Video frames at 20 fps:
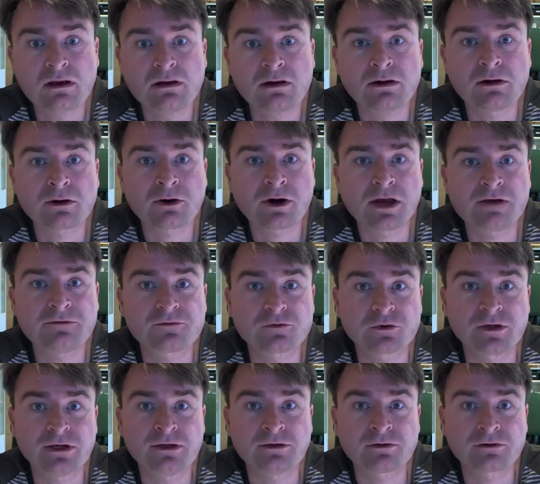or a
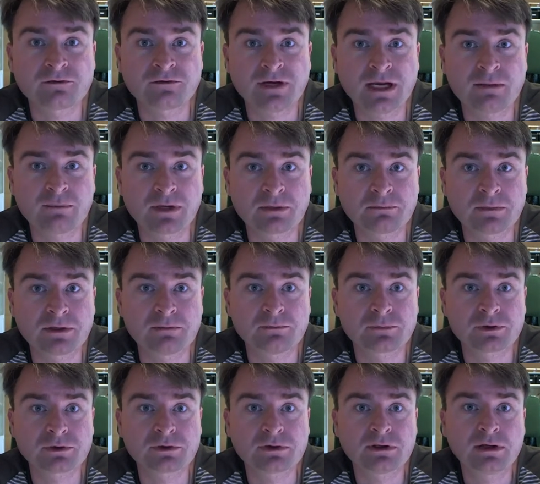friend or family
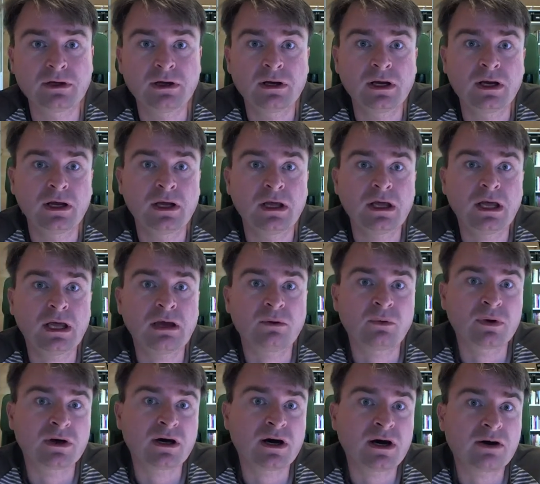member. And
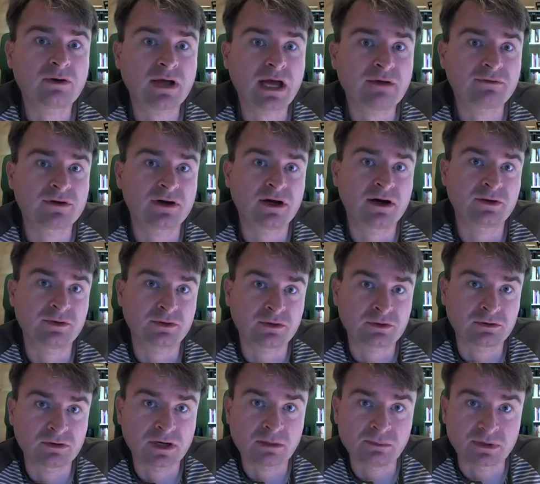we all have an
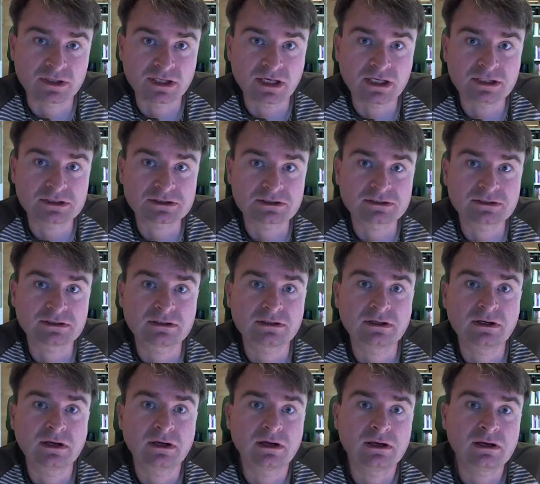ethical obligation,
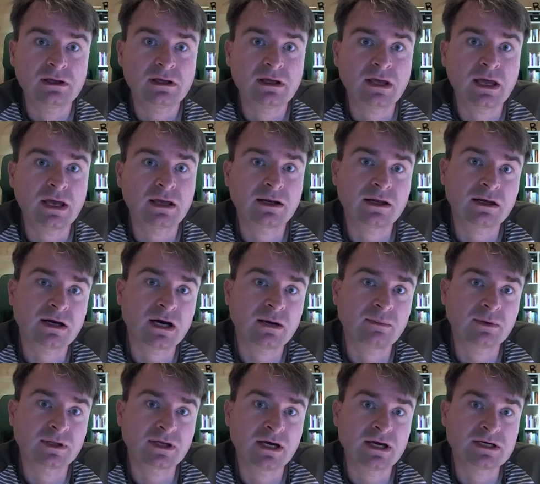and an
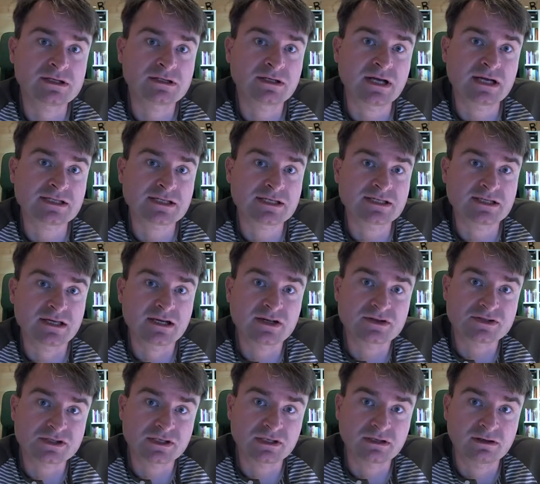obligation as a
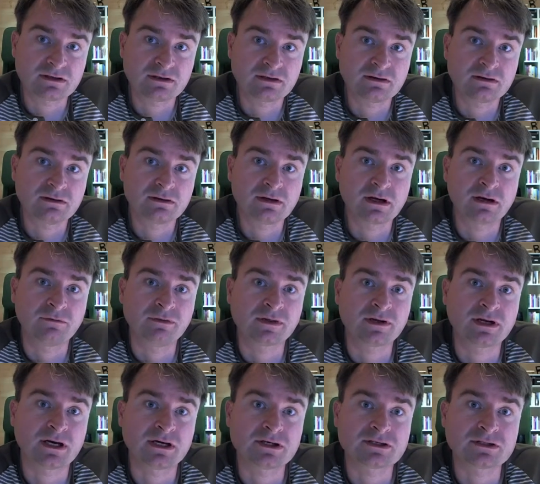citizen of the
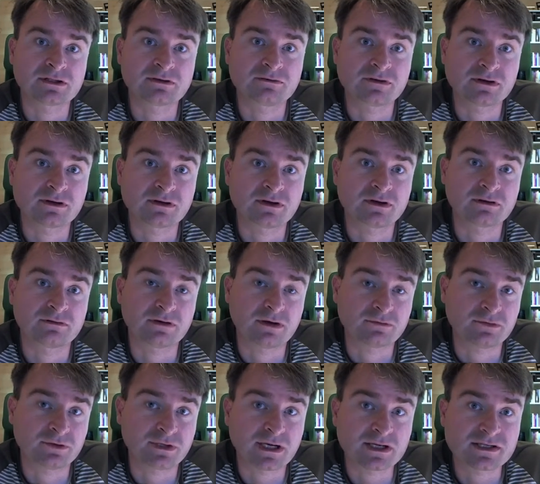nation of the
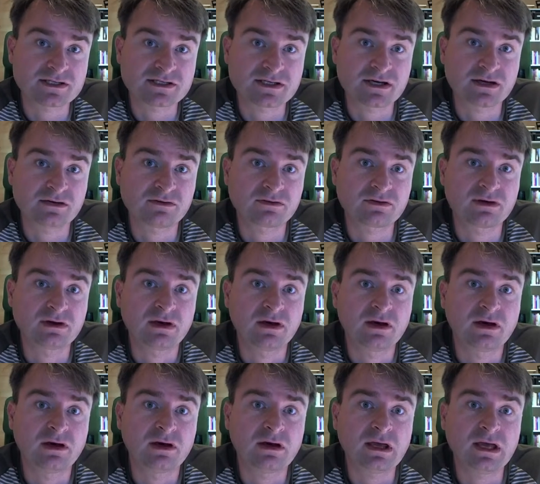United States
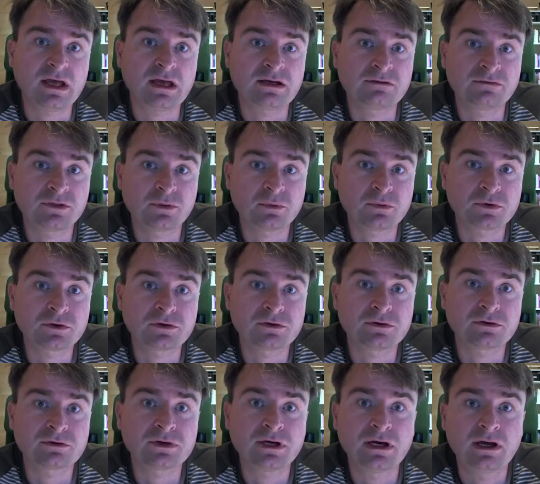and of the
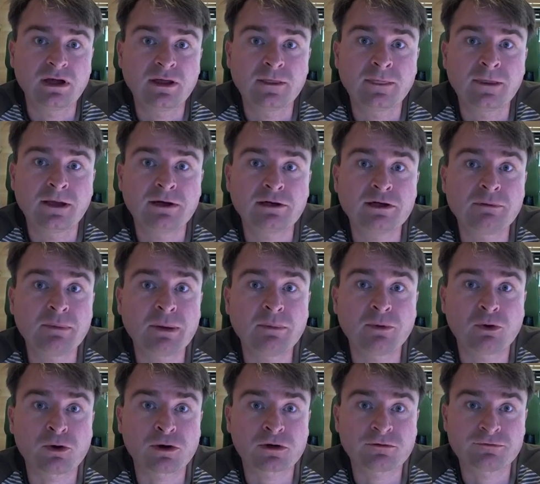world to be
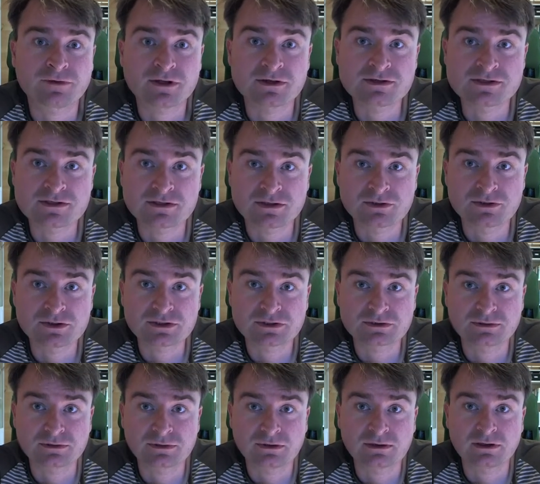part of this solution
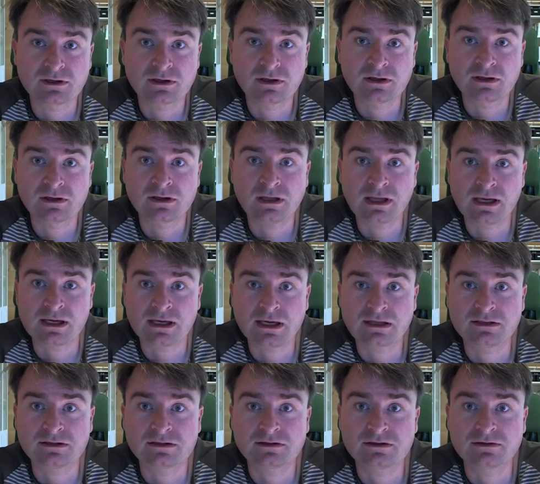
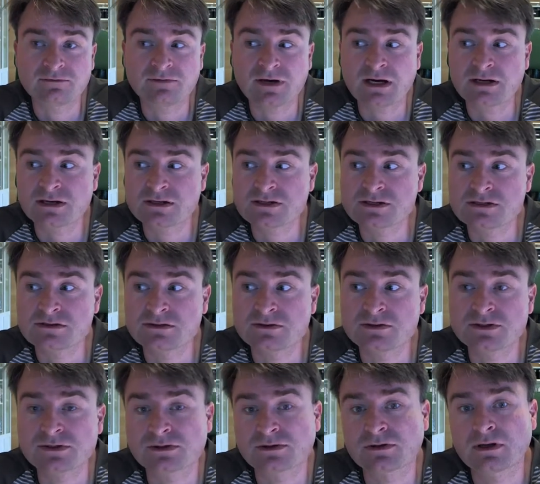and to find a
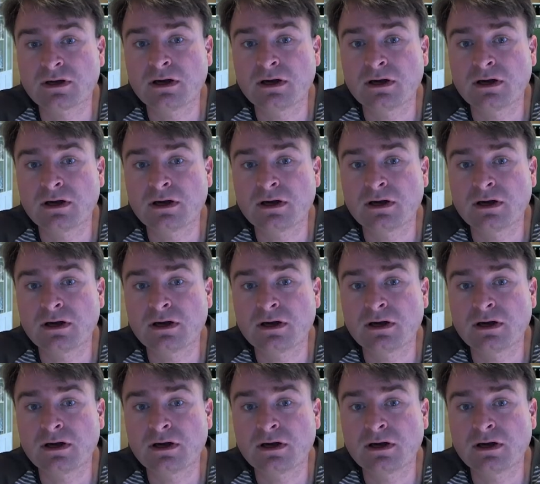solution.